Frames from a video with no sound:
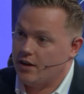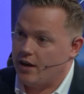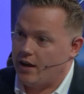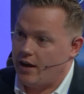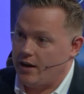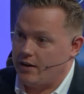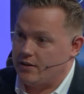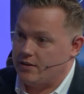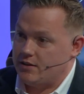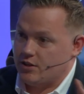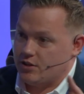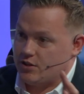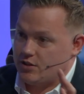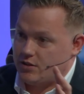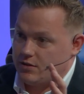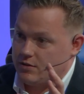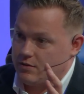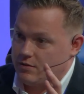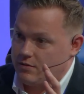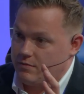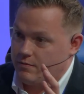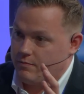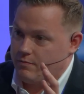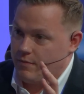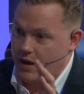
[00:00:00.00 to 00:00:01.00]
and just
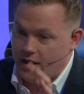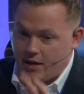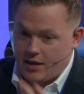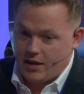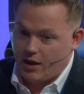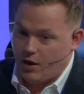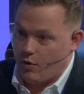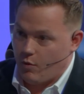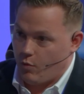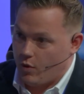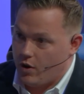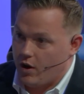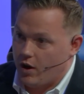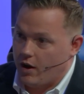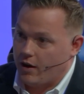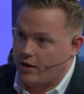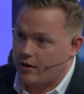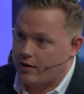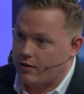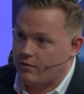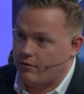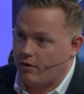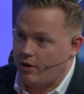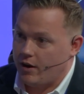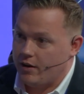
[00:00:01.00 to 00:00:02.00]
making it
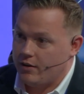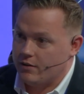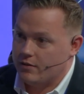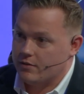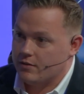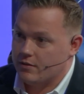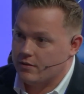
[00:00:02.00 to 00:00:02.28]
work, right?